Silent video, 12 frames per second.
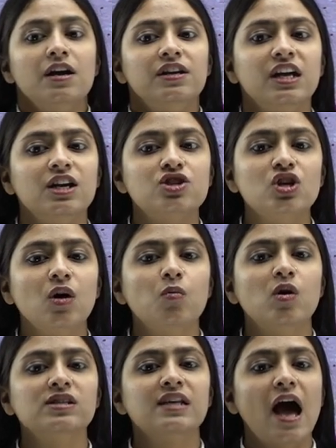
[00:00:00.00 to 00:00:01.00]
Neerja
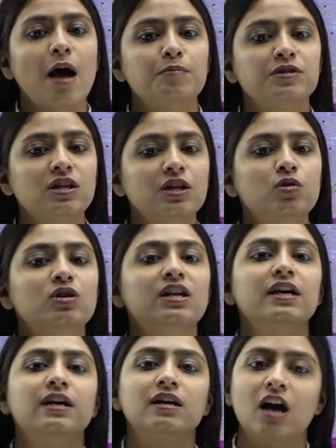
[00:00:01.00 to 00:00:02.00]
was
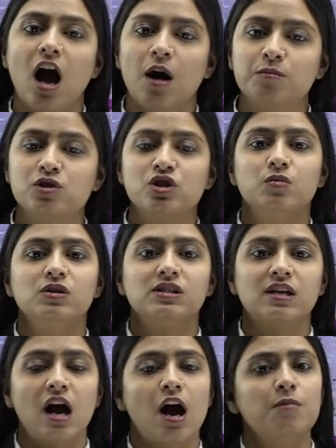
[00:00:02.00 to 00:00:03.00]
absolutely calm. She was
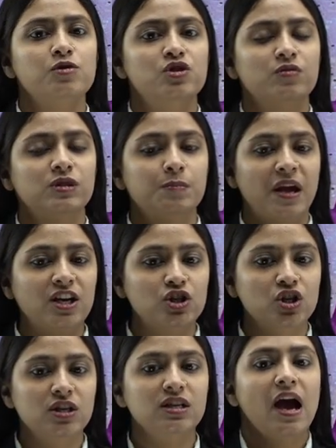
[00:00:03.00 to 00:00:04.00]

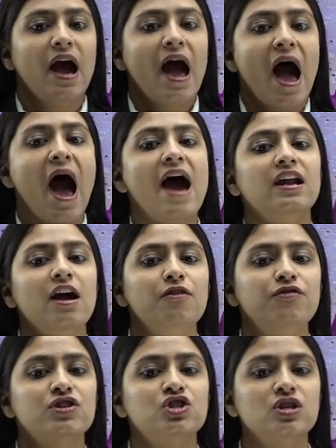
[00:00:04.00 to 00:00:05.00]
patient and
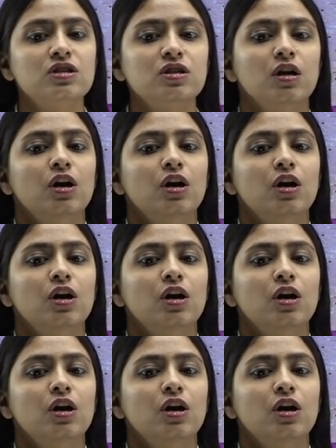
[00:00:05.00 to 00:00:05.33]
efficient